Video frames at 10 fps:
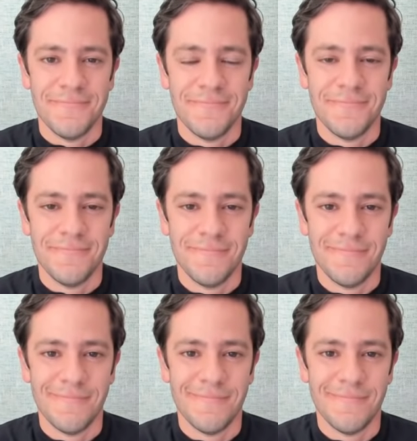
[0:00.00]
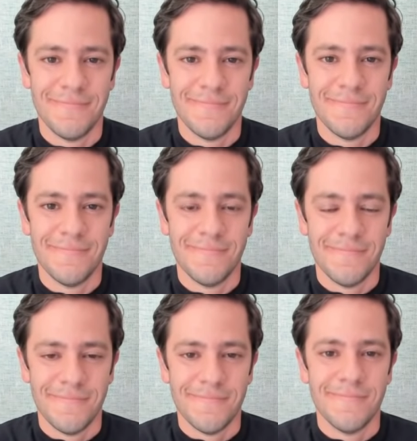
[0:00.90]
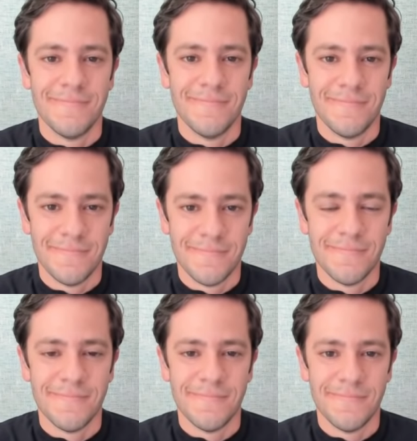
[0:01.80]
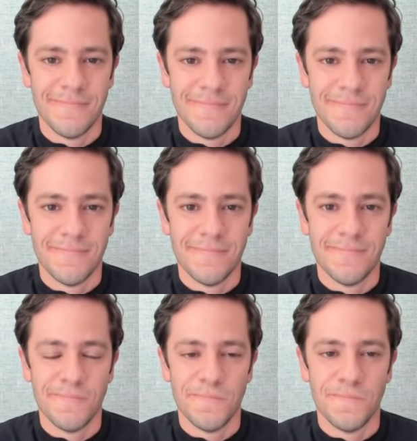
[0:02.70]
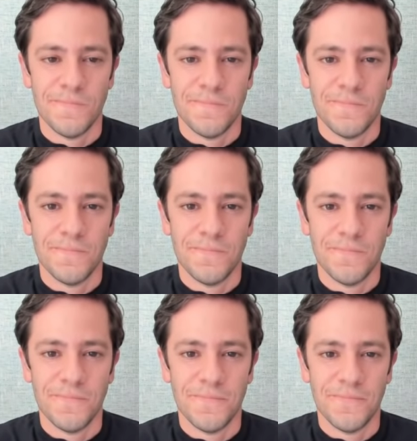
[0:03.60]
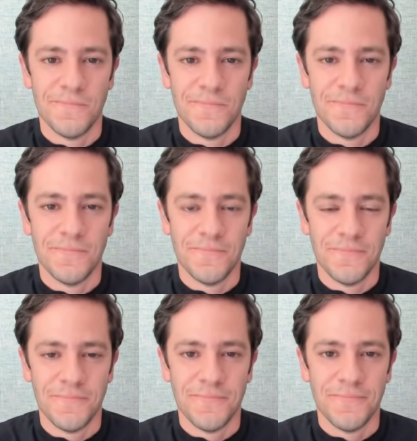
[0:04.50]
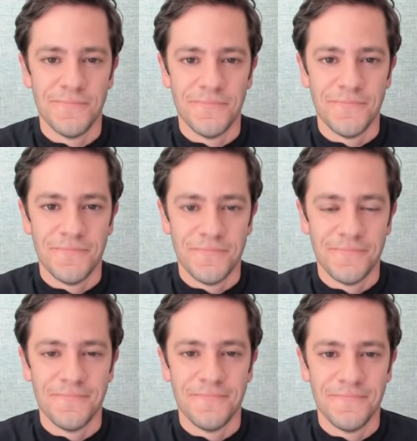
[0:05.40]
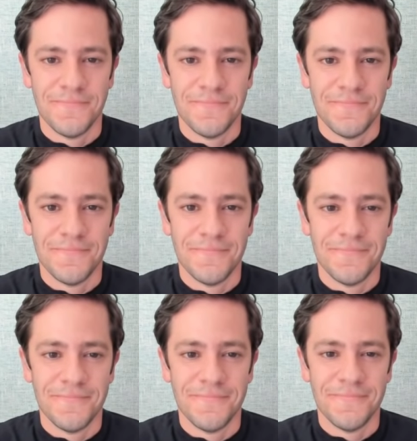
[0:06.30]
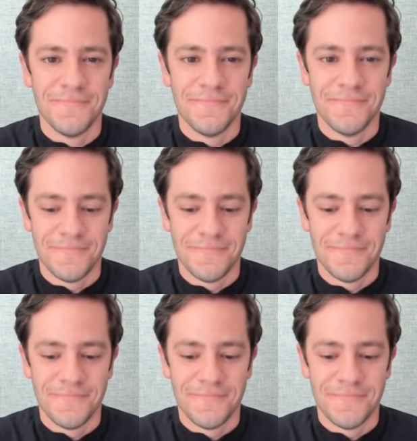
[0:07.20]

(silent)